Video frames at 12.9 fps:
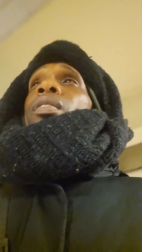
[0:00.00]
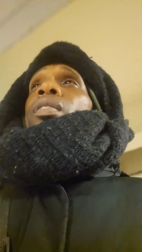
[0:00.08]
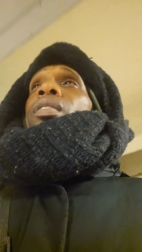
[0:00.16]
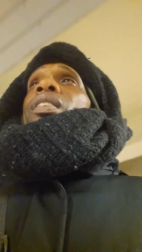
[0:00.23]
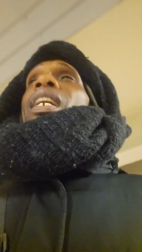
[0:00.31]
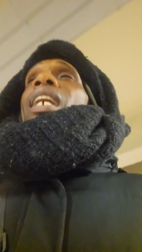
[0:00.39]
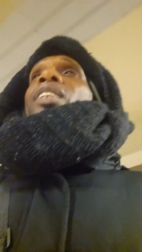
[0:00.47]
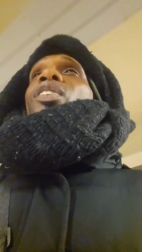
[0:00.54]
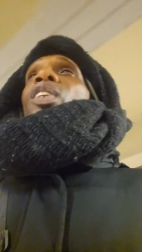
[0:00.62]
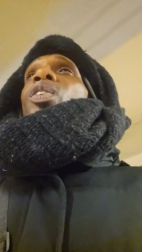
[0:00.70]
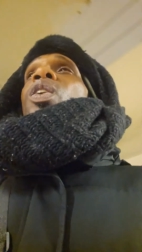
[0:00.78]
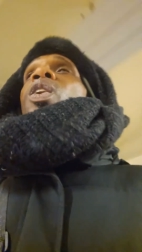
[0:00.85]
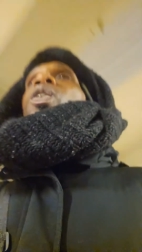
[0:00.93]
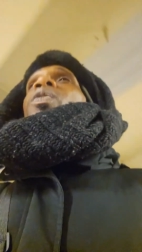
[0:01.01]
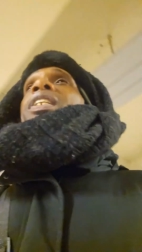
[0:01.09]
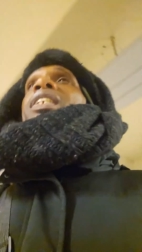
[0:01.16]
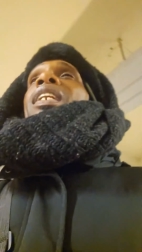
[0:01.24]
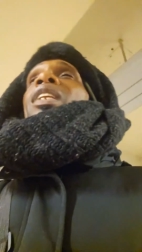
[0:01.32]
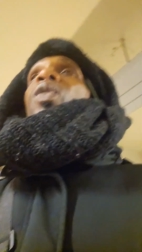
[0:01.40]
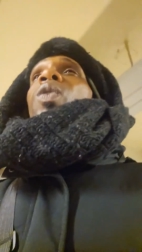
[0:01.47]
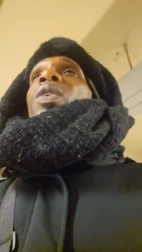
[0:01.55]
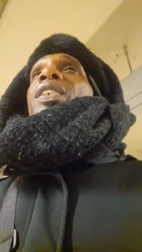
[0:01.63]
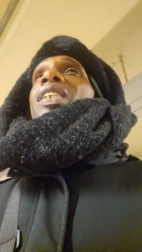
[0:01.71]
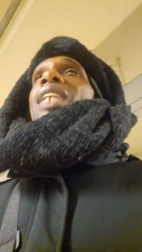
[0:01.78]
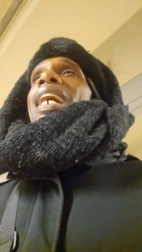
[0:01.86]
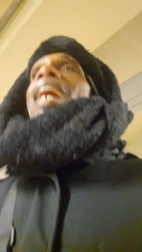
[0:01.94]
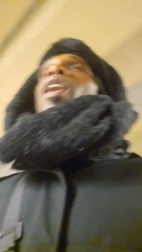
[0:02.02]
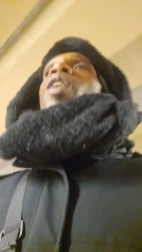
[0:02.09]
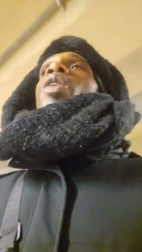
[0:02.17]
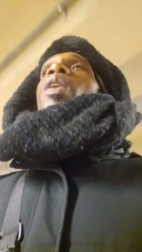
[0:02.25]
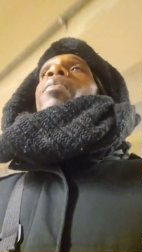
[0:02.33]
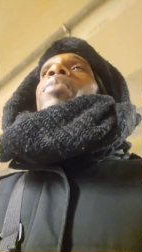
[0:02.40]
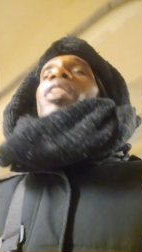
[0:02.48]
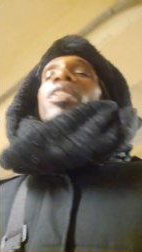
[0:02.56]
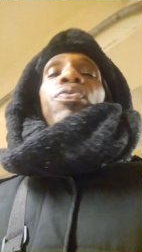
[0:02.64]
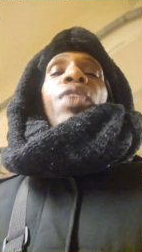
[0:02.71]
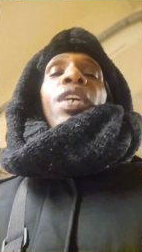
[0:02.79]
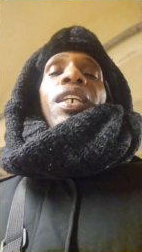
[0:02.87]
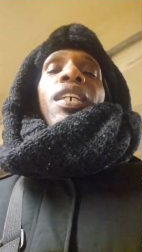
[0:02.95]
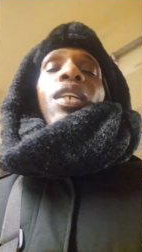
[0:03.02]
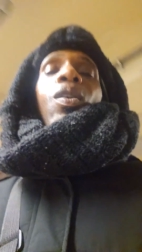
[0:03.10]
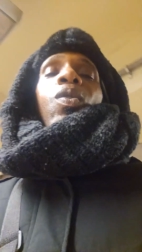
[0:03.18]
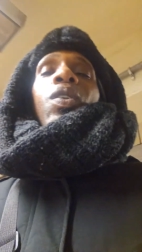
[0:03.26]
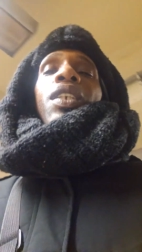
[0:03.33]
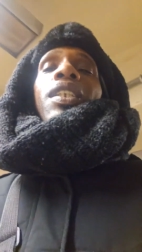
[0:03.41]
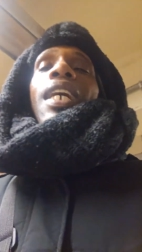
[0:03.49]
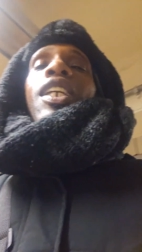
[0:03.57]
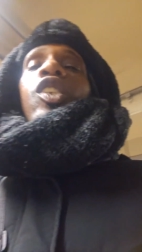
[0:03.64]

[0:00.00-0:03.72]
Got the nerve to get on today. I heard a motherfucker get on today.